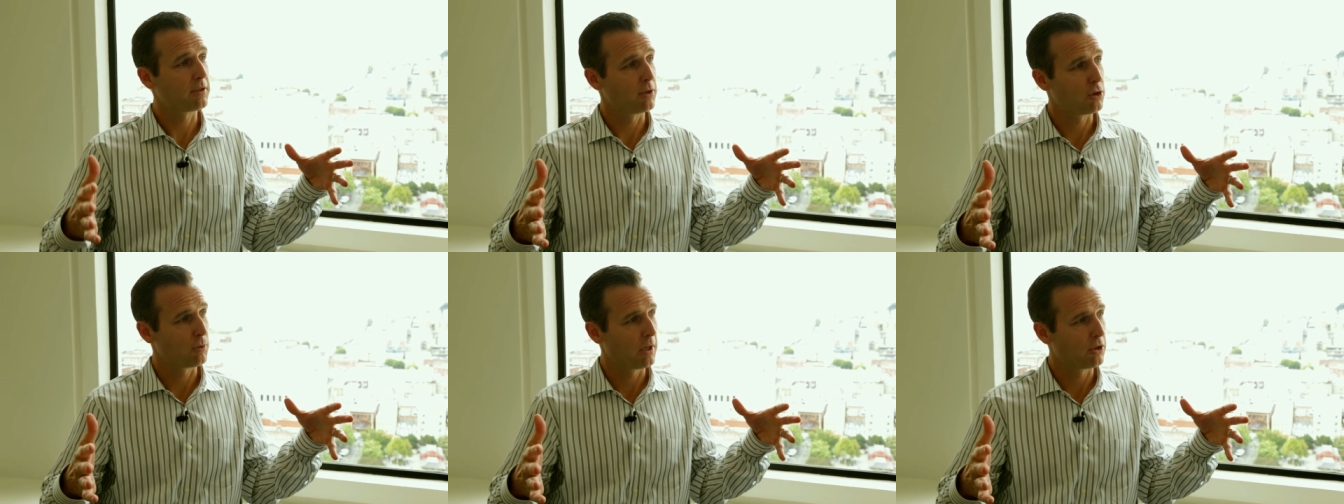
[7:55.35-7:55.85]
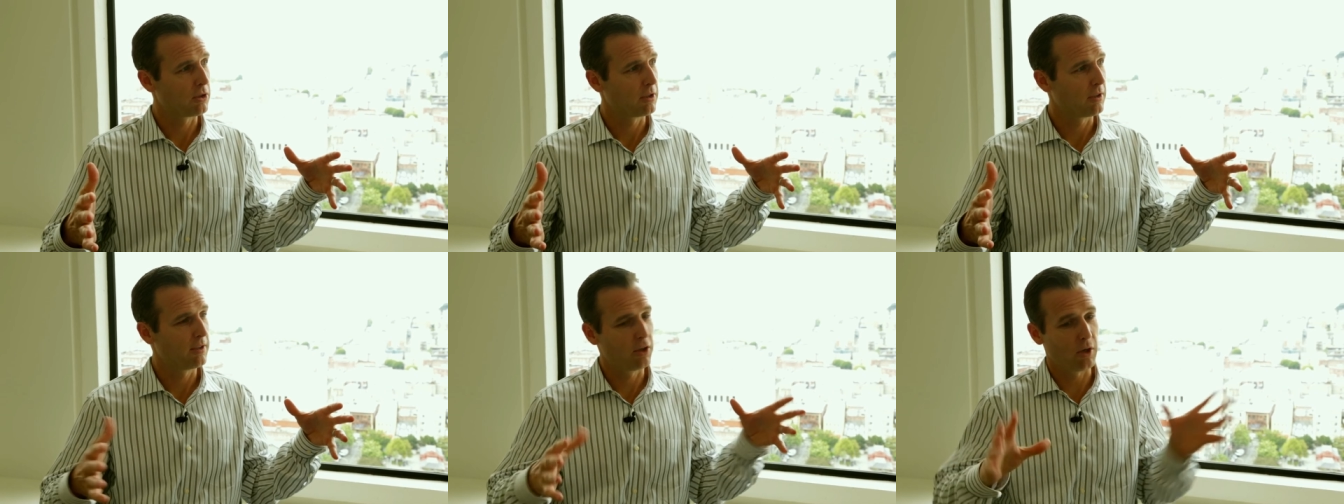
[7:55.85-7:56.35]
situation.
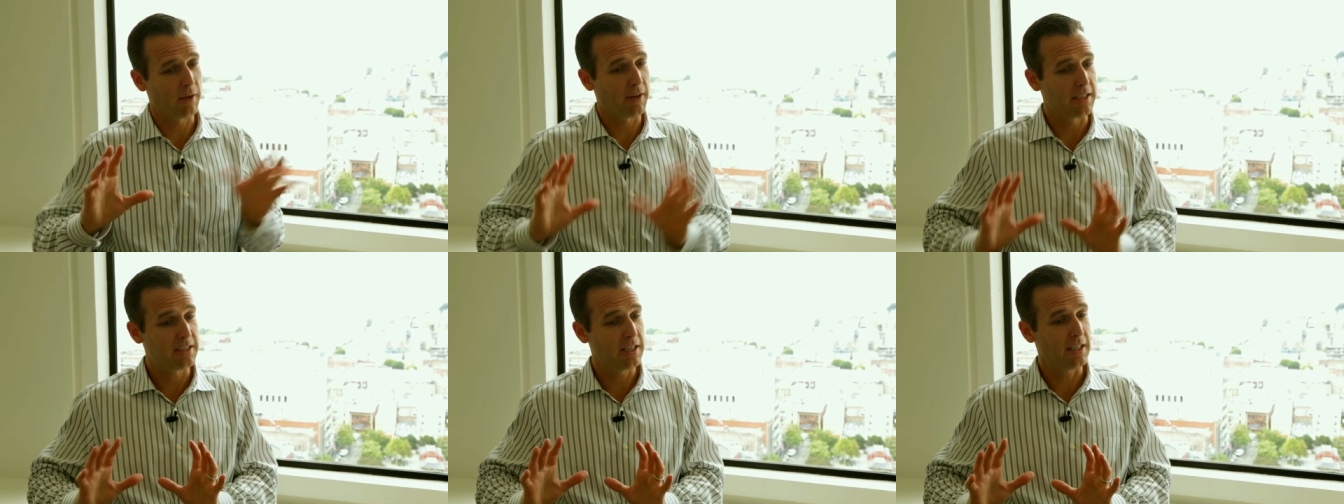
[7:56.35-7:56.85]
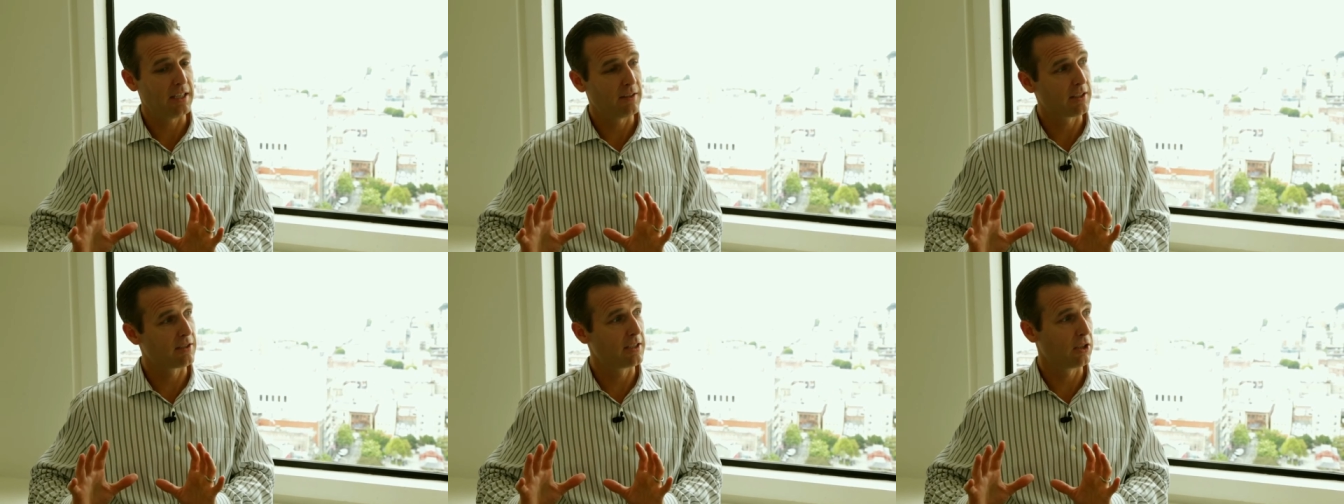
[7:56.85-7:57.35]
And then you have IT
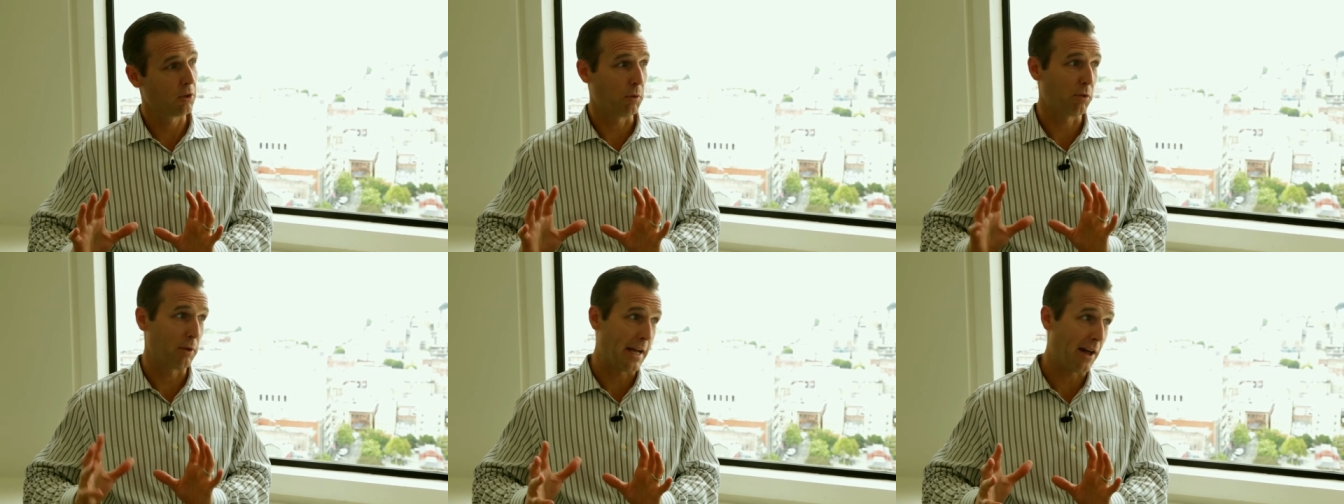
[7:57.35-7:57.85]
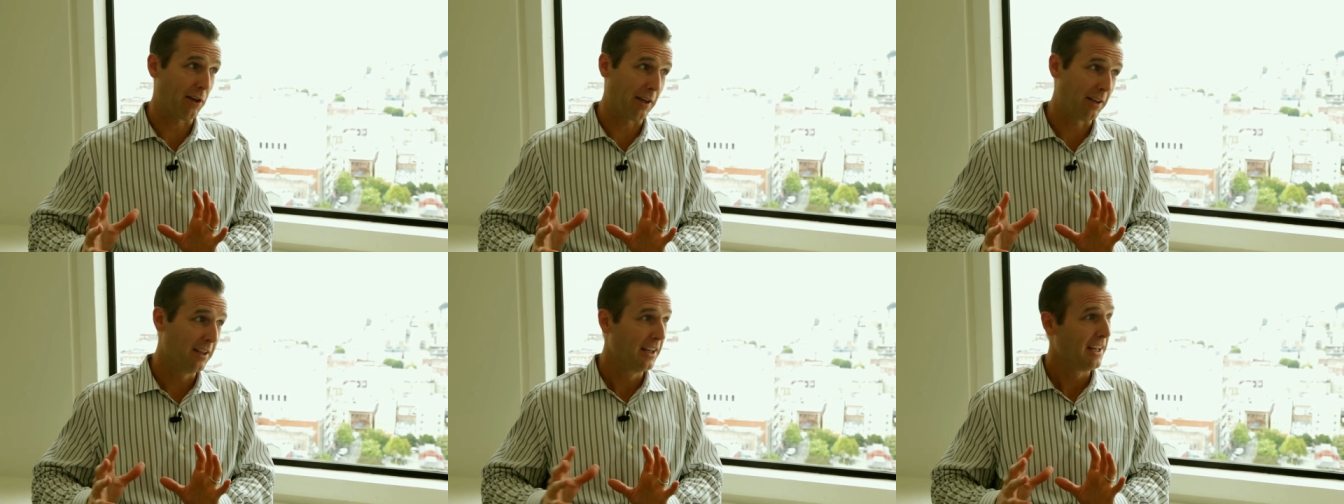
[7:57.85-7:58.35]
that's dealing with
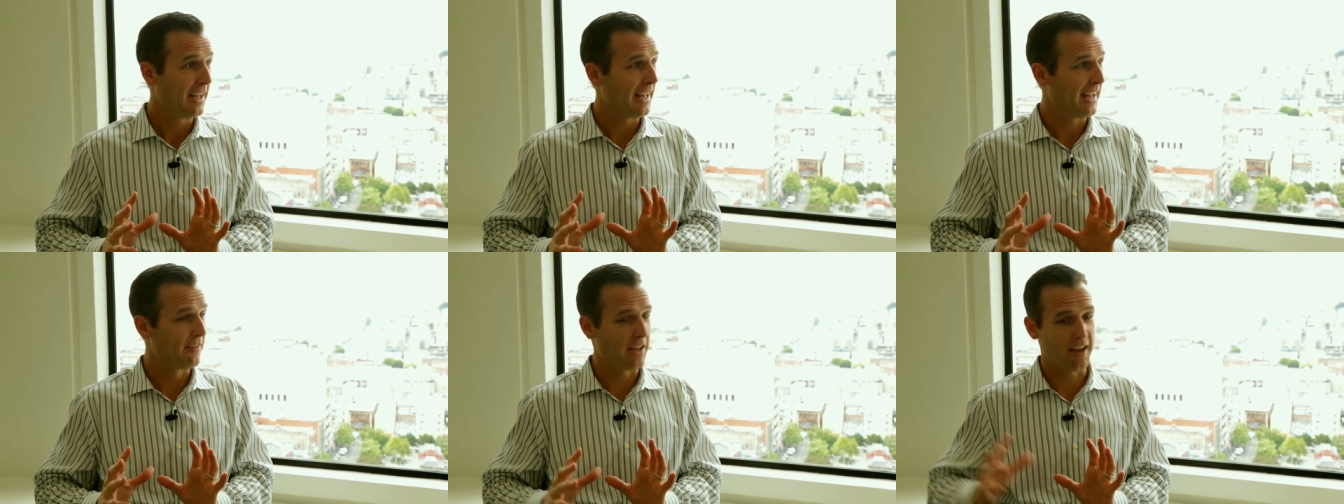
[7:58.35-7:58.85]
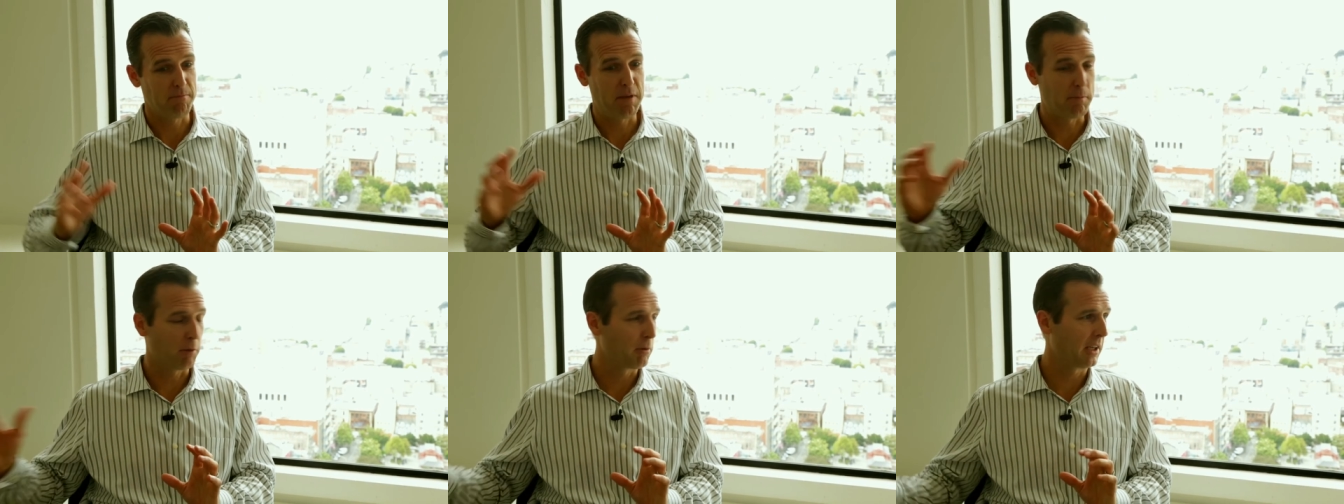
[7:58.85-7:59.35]
reality. And they have
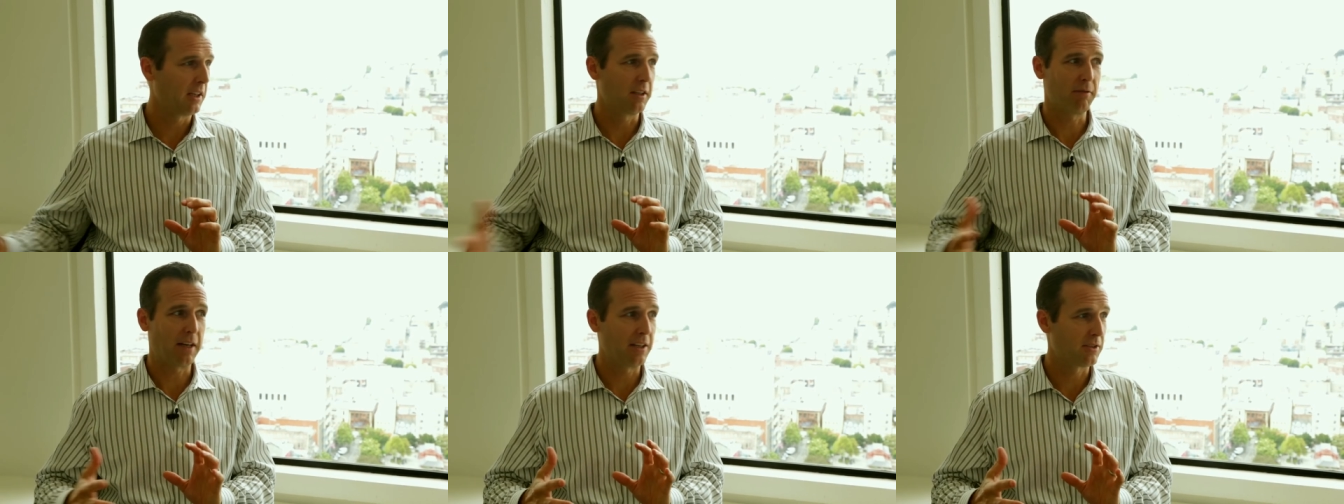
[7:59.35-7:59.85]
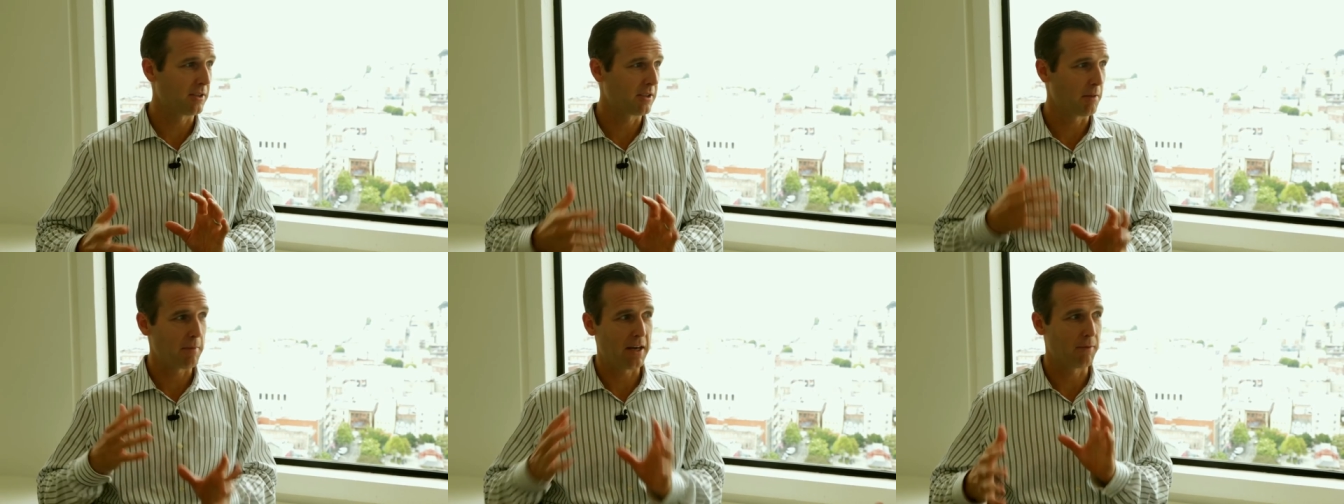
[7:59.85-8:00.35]
people bringing in devices
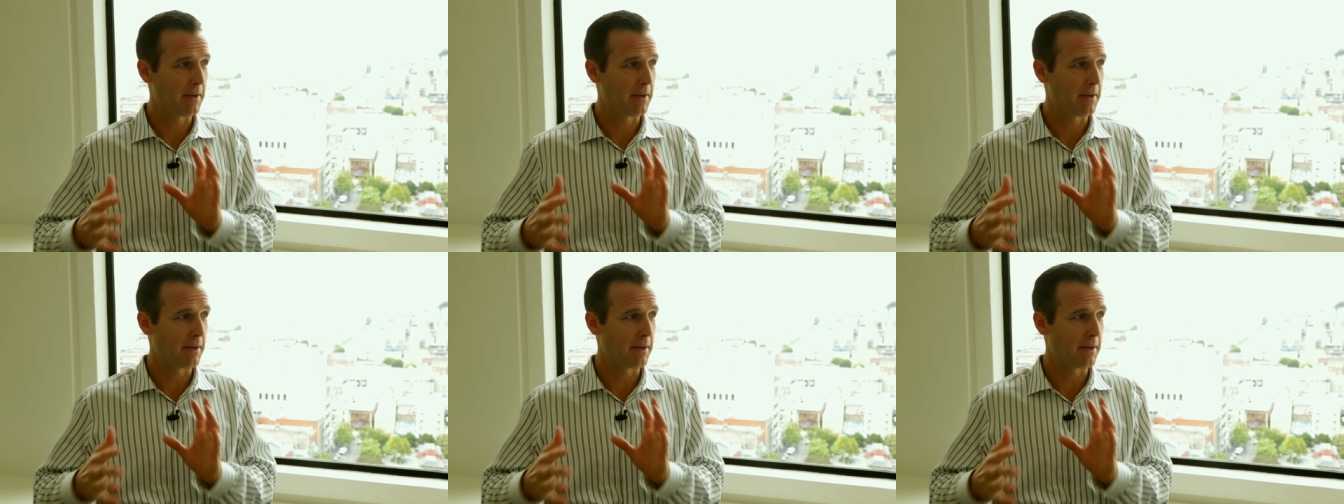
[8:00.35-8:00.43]
that may or